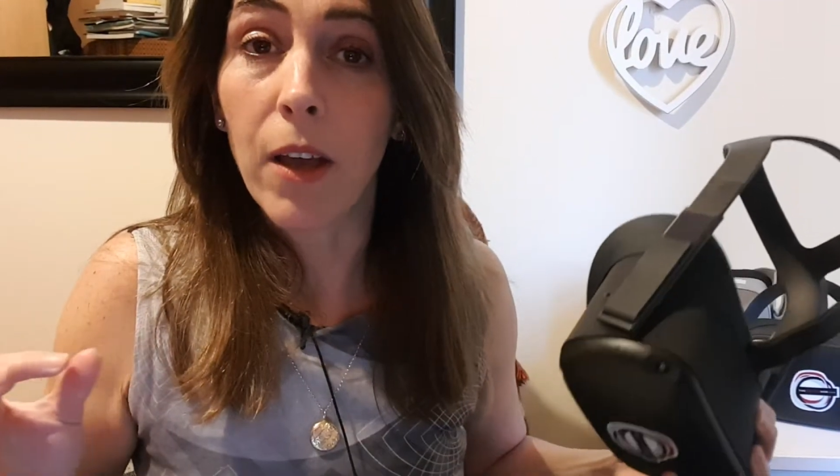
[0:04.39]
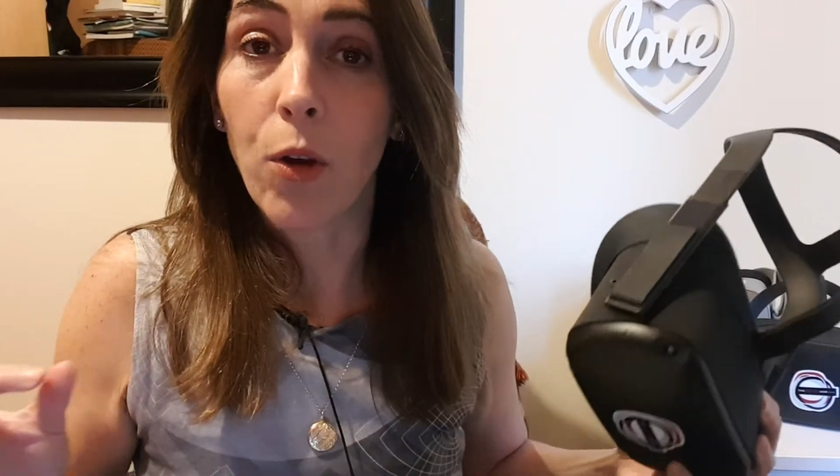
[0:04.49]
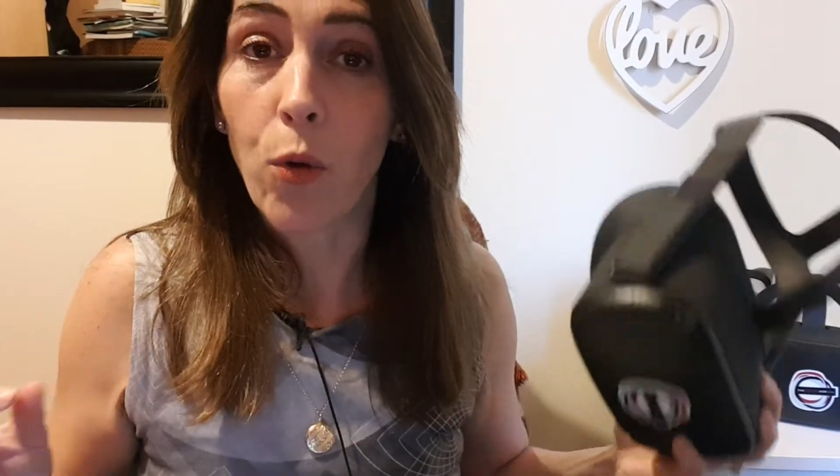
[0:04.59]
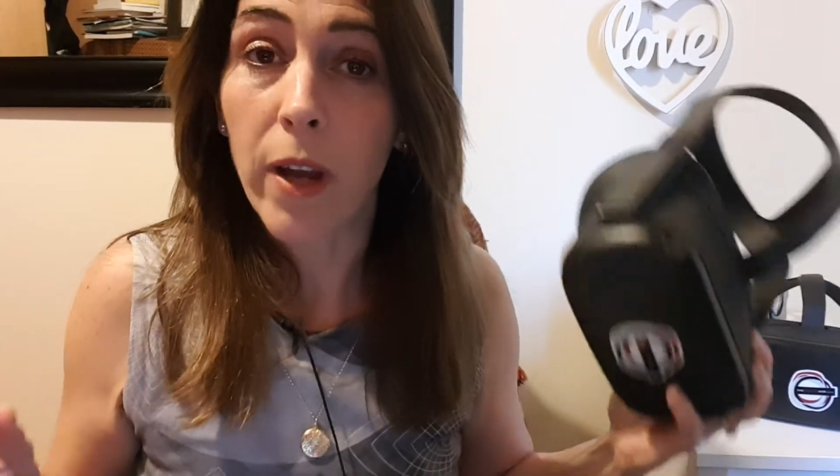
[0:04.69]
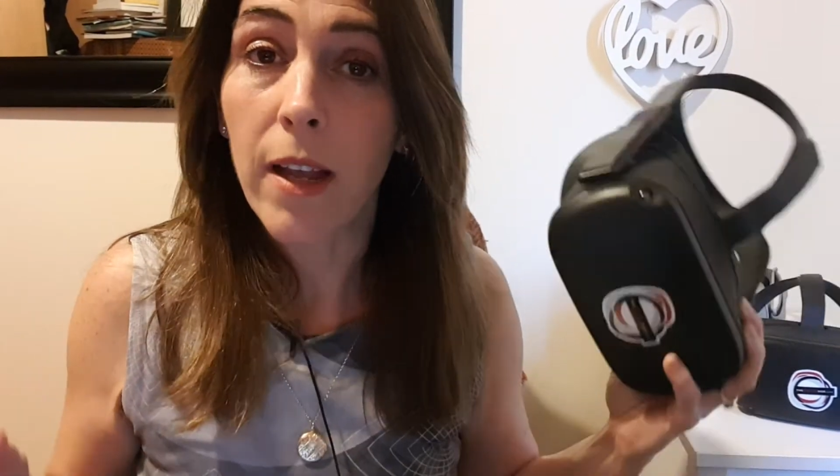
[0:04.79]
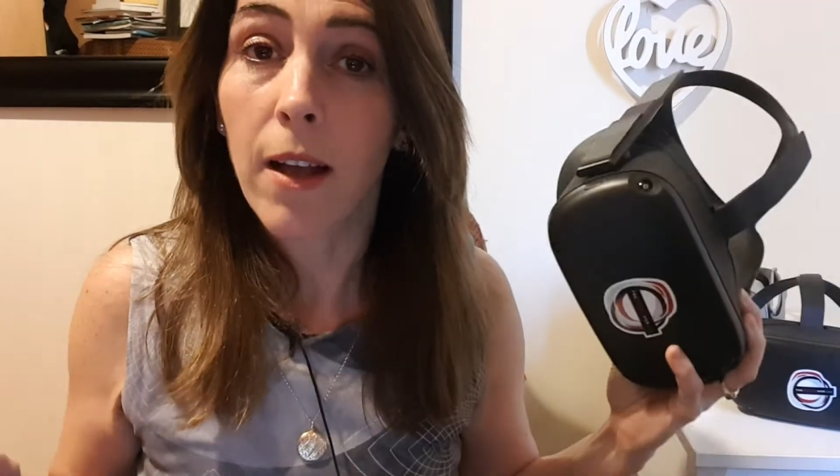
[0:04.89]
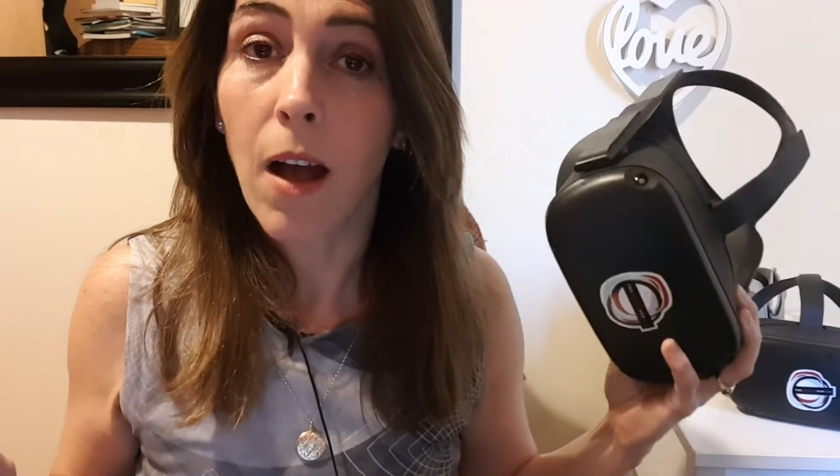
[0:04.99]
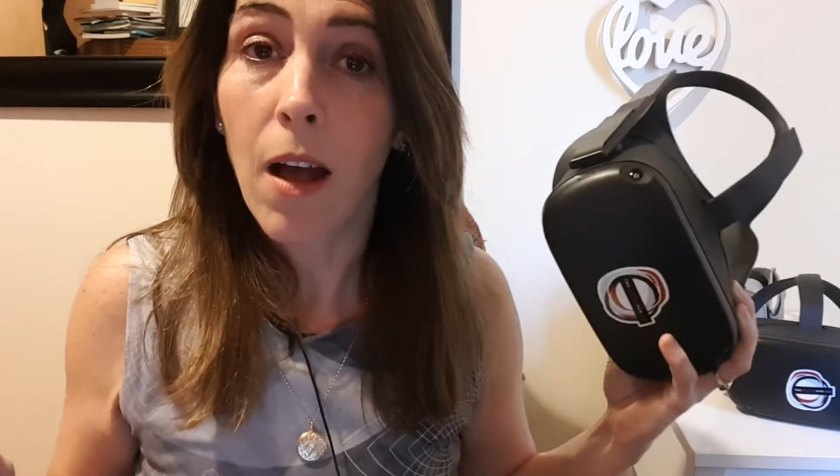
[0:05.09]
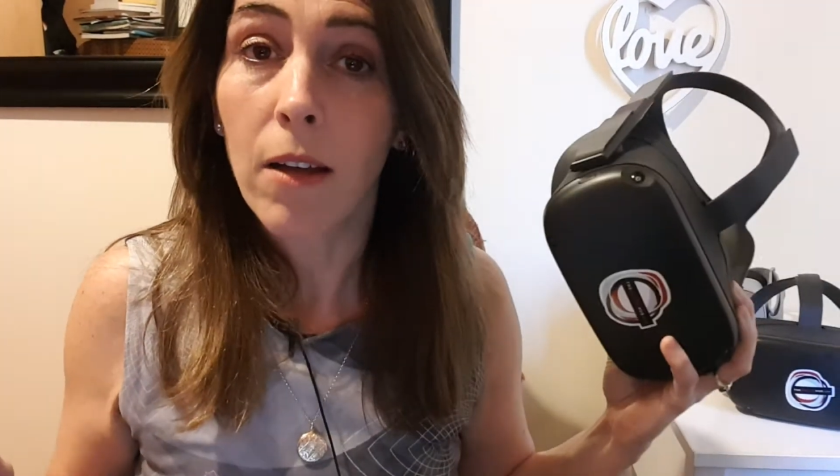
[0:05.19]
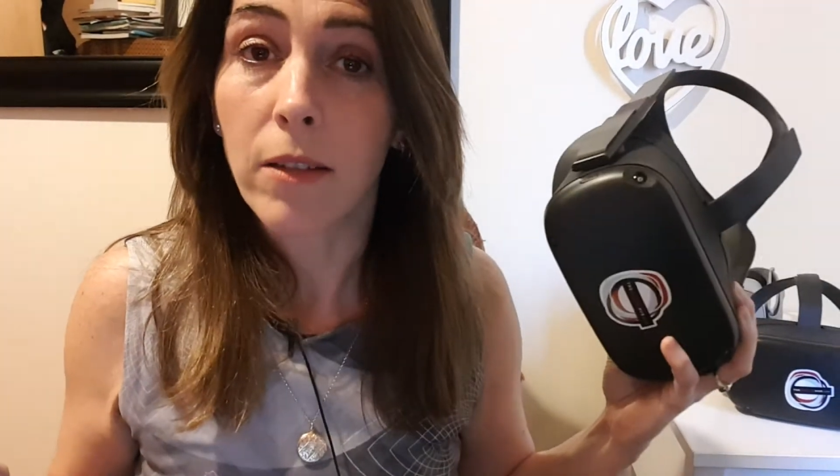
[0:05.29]
a Greek
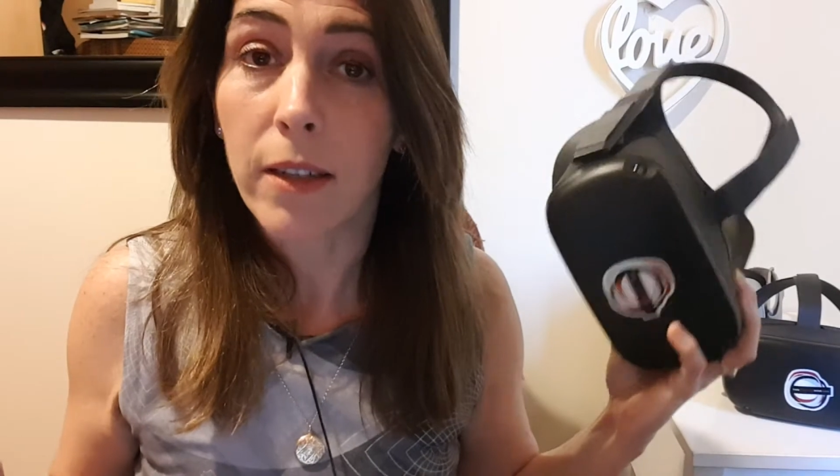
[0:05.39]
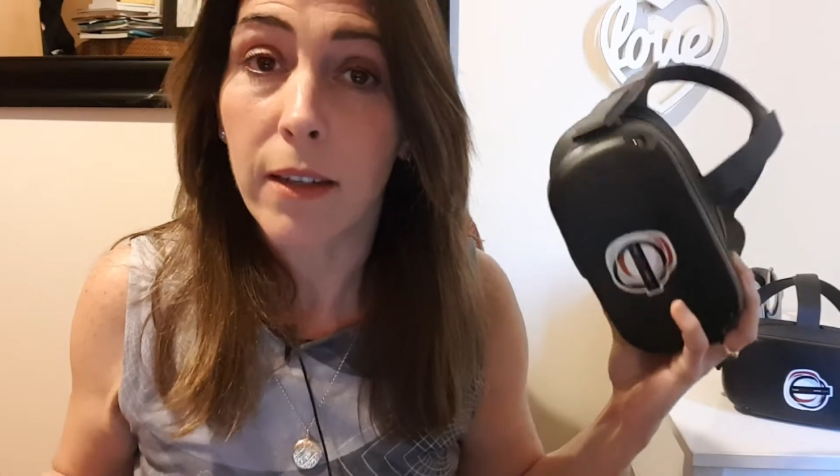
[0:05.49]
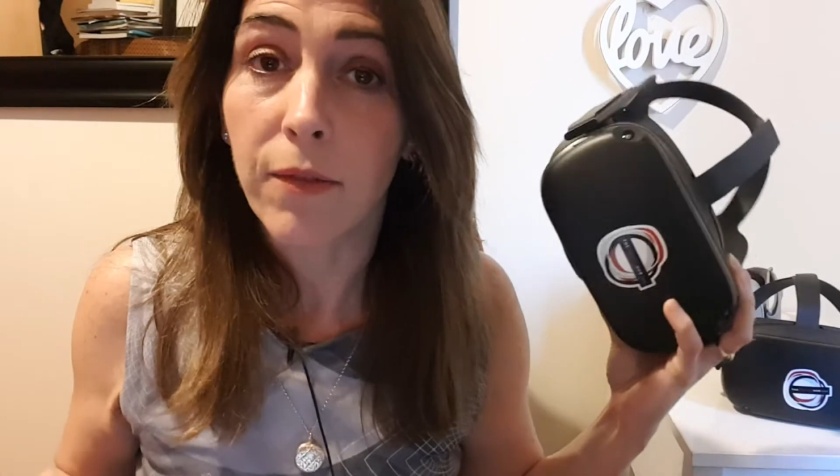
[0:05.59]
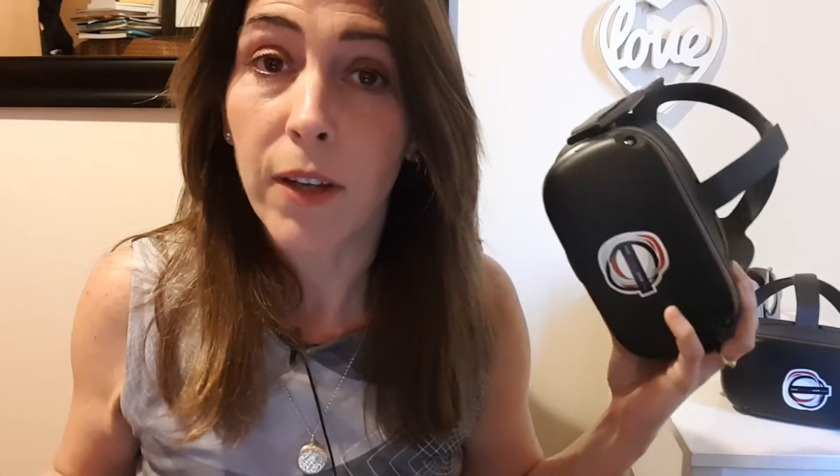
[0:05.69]
god in